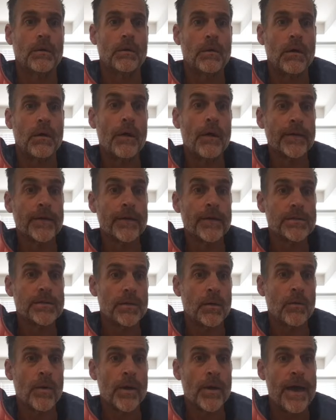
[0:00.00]
all this.
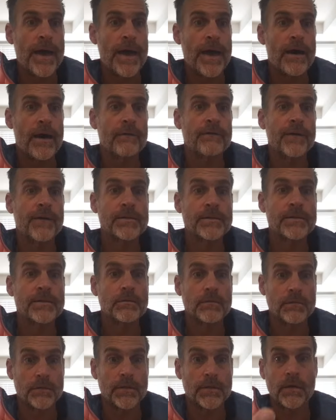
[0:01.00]
I want to have,
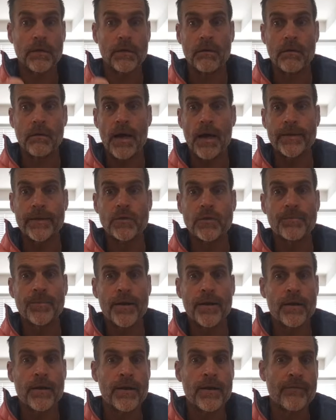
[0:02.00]
I do
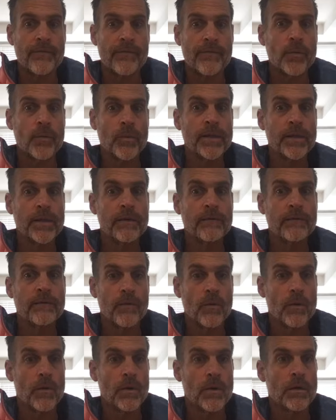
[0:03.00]
plan on having a wiki
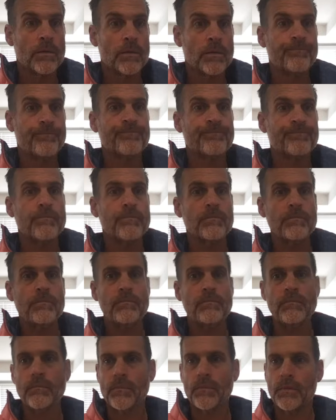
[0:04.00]
for,
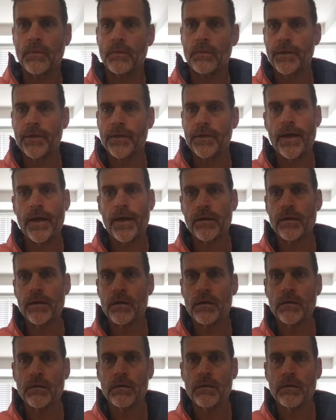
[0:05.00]
let me get out of here.